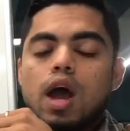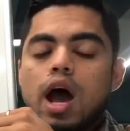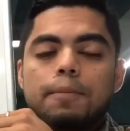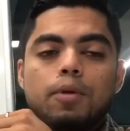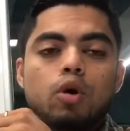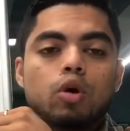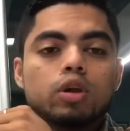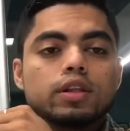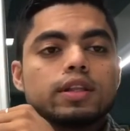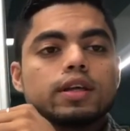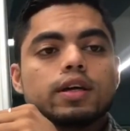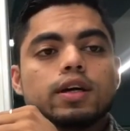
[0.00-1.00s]

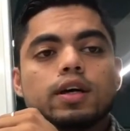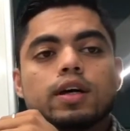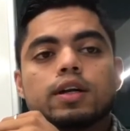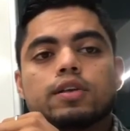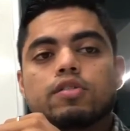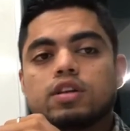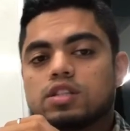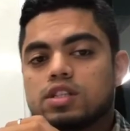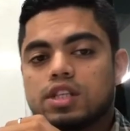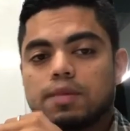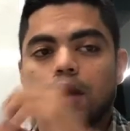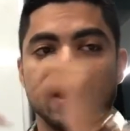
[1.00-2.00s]
uphold the trust
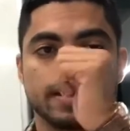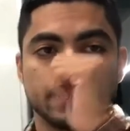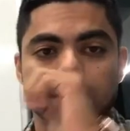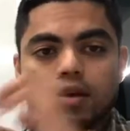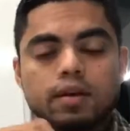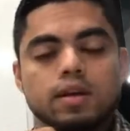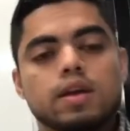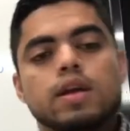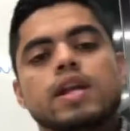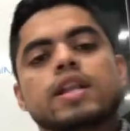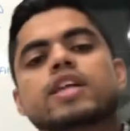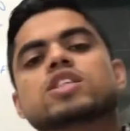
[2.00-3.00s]
in the market.
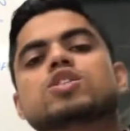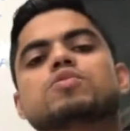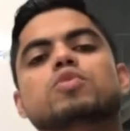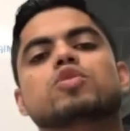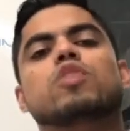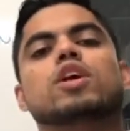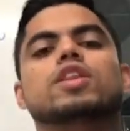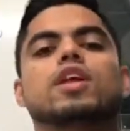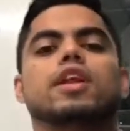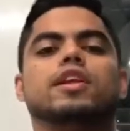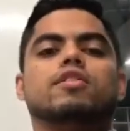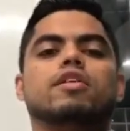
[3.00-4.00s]
Let's move on the
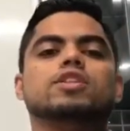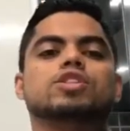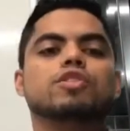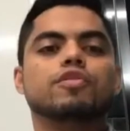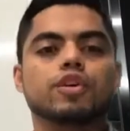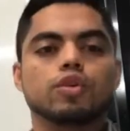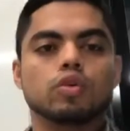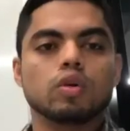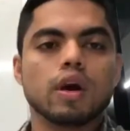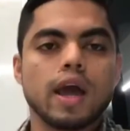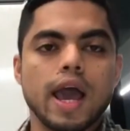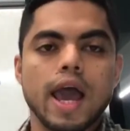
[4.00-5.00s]
literature review
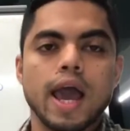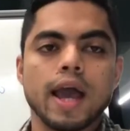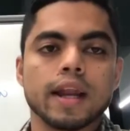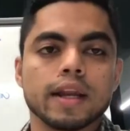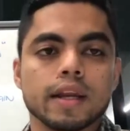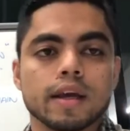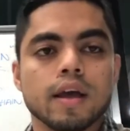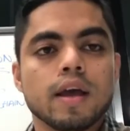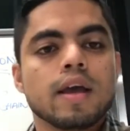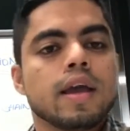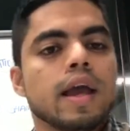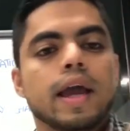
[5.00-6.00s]
and
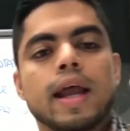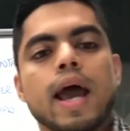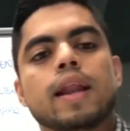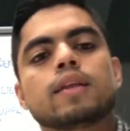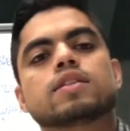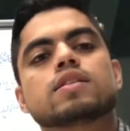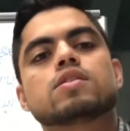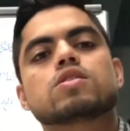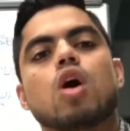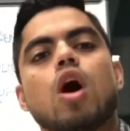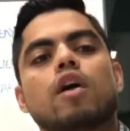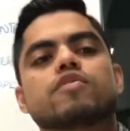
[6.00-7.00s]
analysis
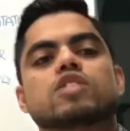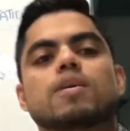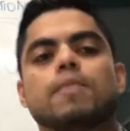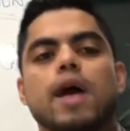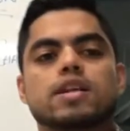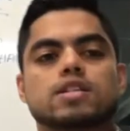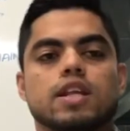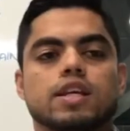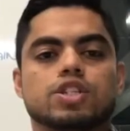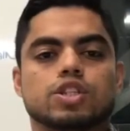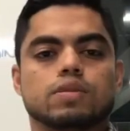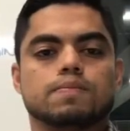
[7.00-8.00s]
of supplier
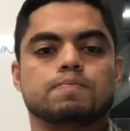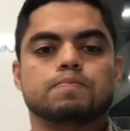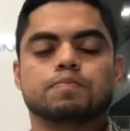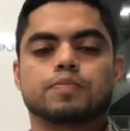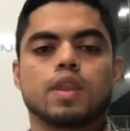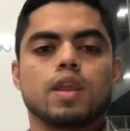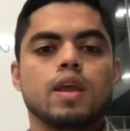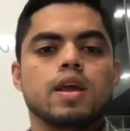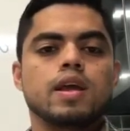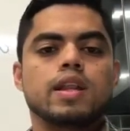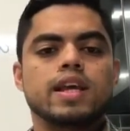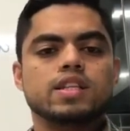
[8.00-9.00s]
selection.
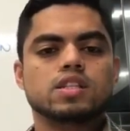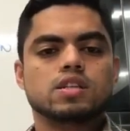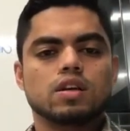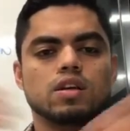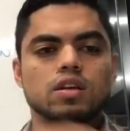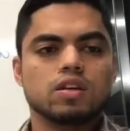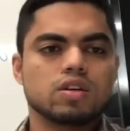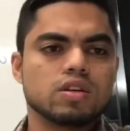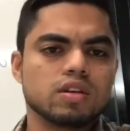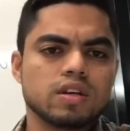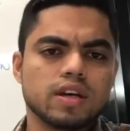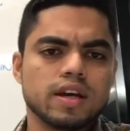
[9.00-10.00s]
Let's
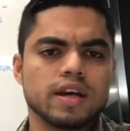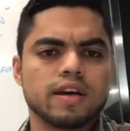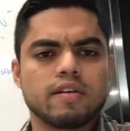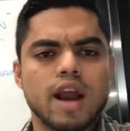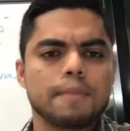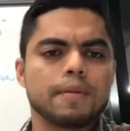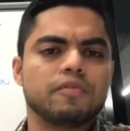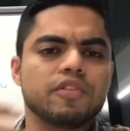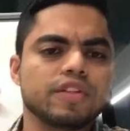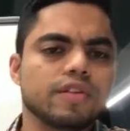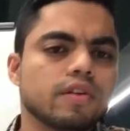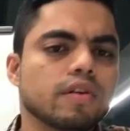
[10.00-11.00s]
wrap up
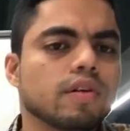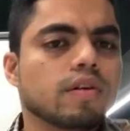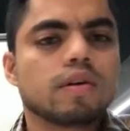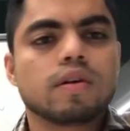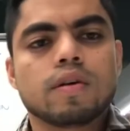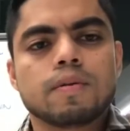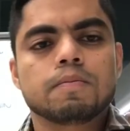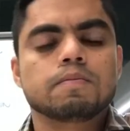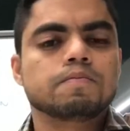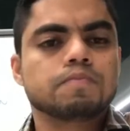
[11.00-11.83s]
with the